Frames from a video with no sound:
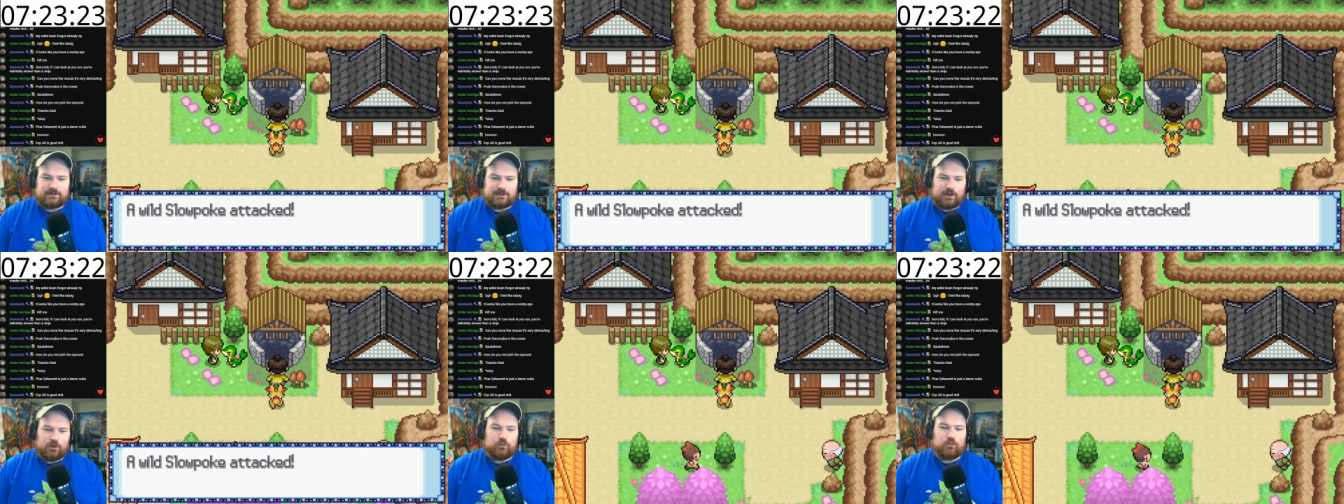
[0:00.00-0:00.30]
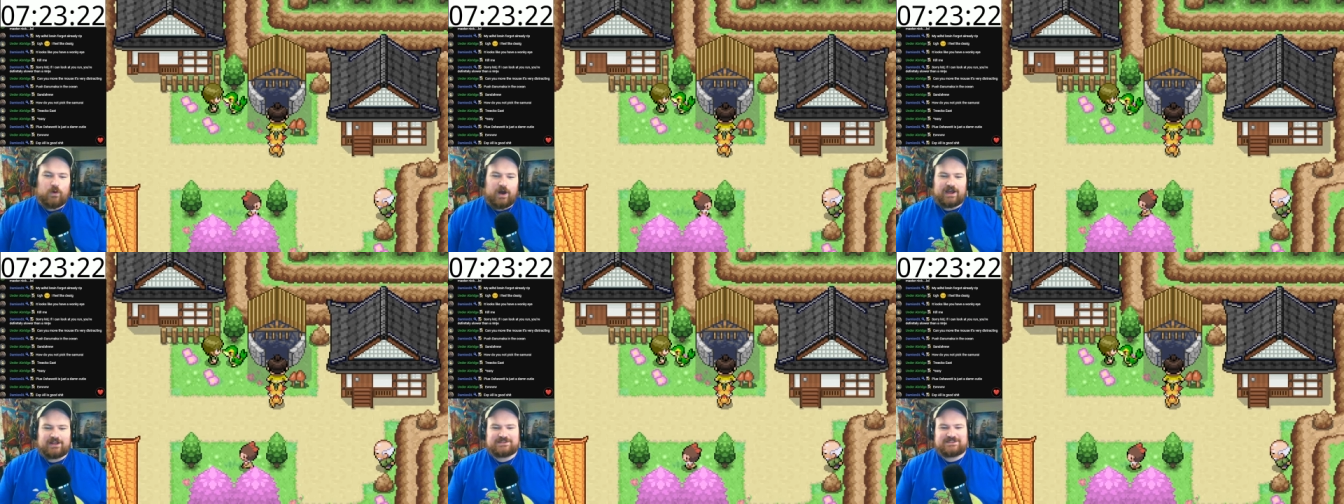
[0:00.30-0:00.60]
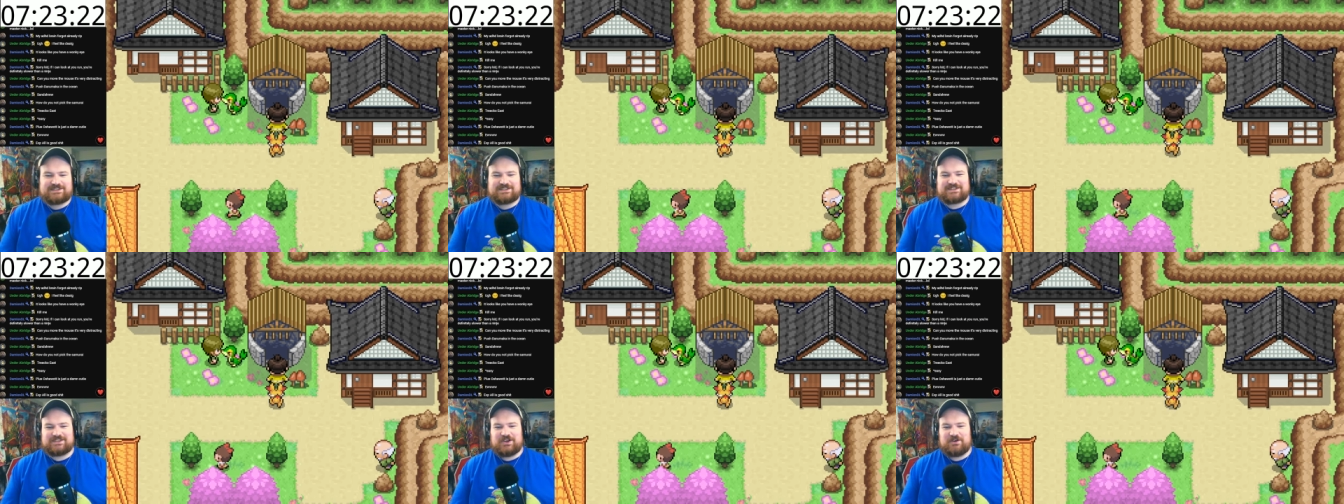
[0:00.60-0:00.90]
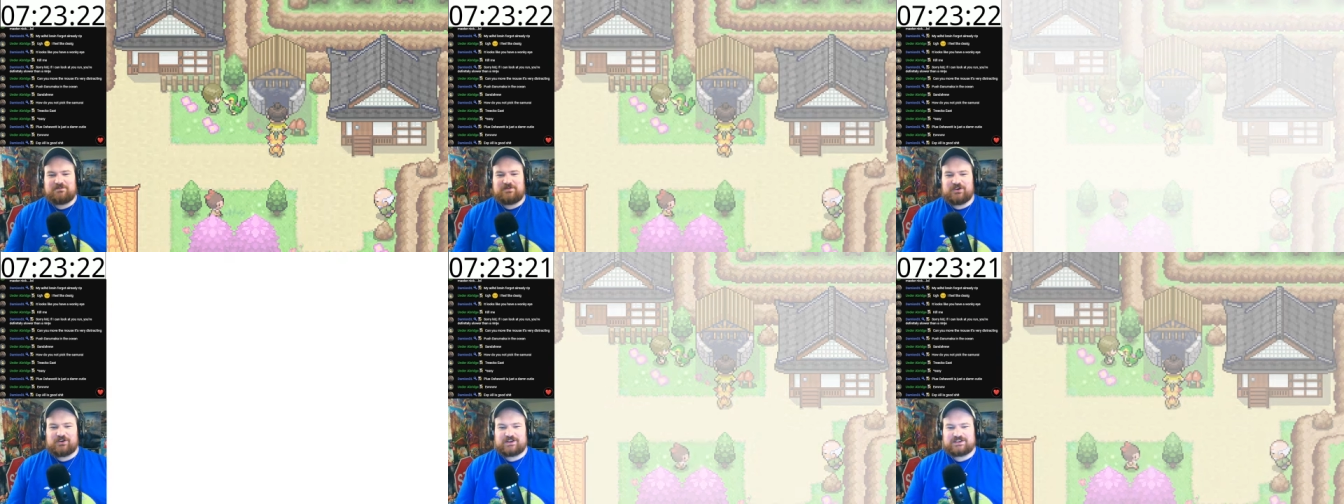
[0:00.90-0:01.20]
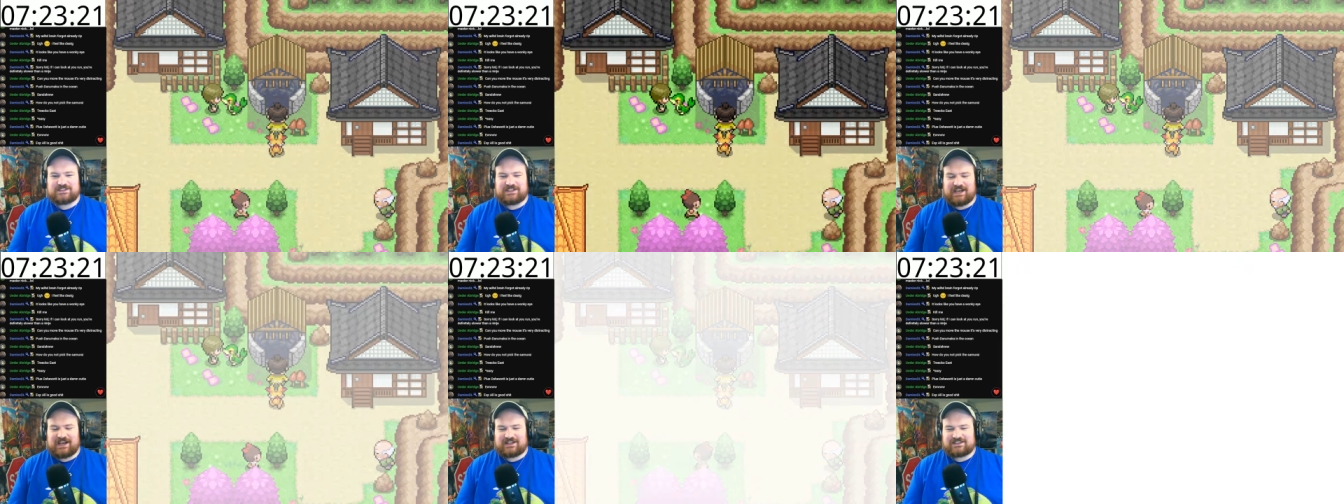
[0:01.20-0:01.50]
A wild Slowpoke
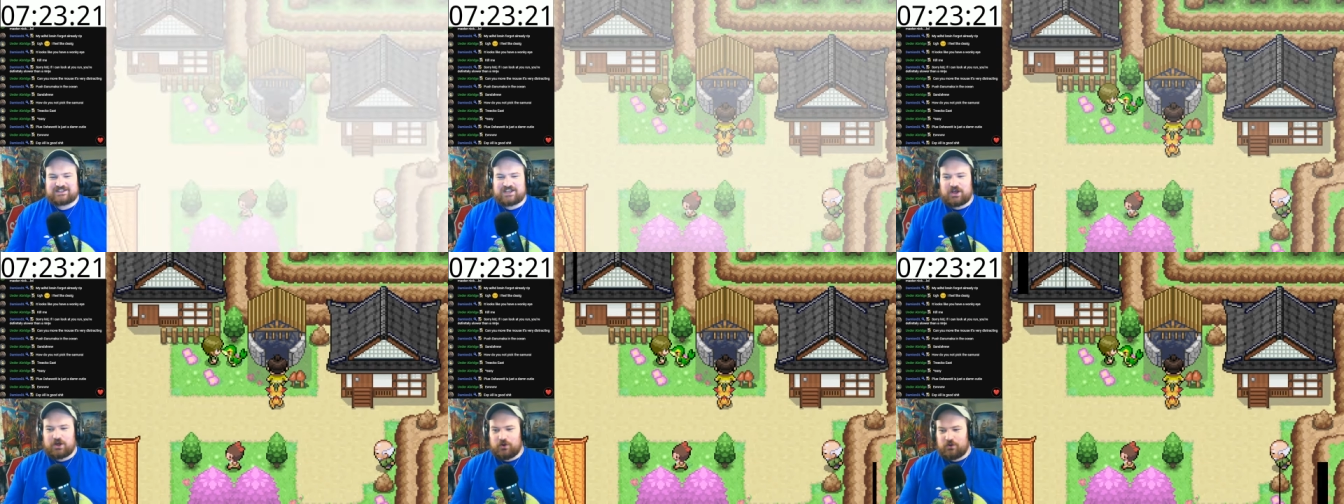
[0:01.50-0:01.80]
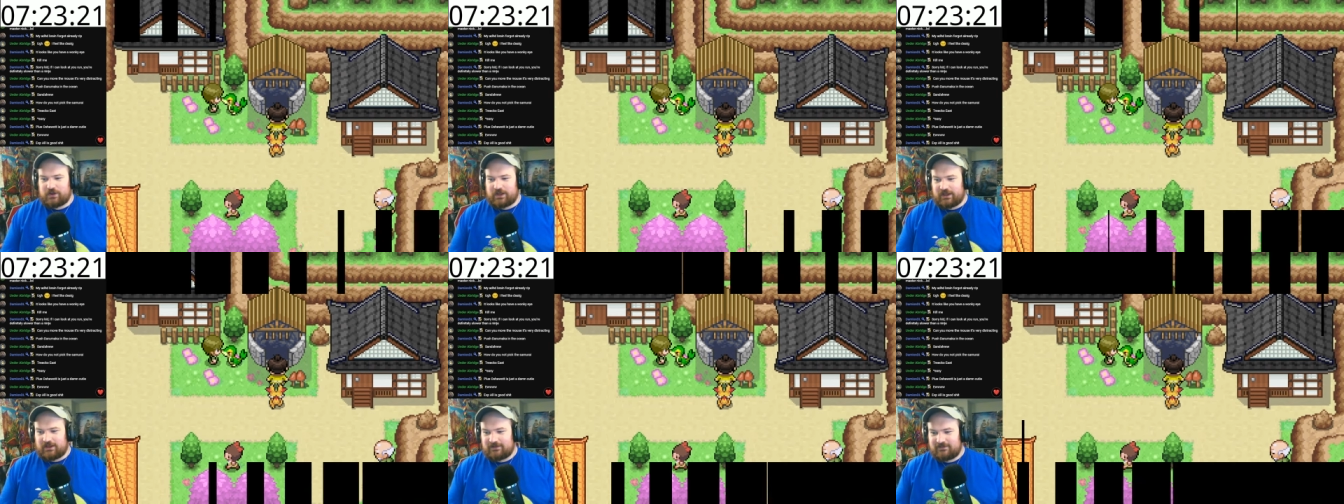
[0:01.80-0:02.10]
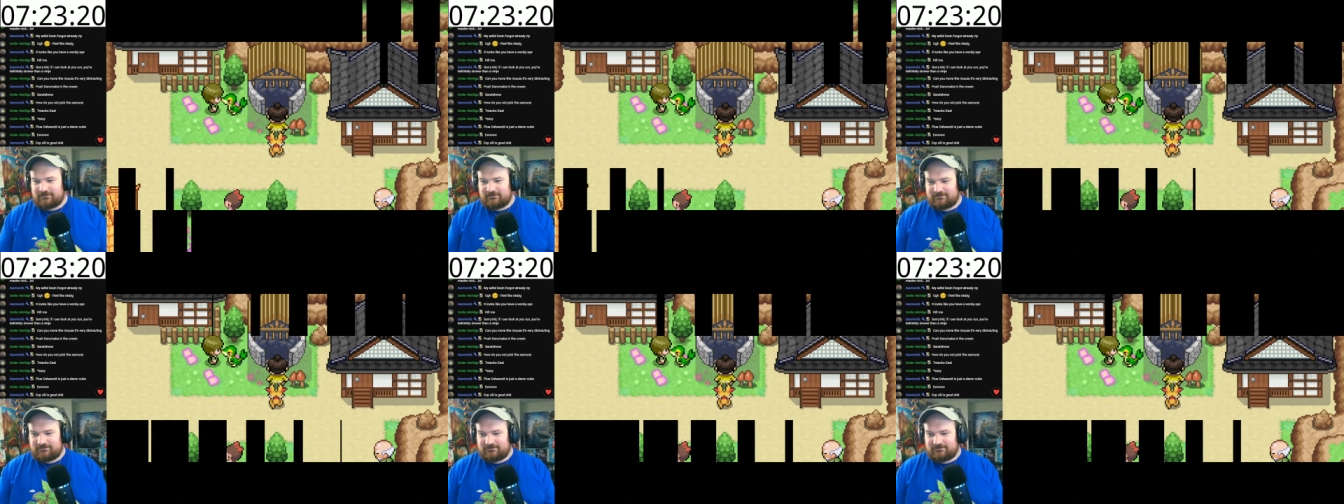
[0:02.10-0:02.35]
attacked. Oh, okay.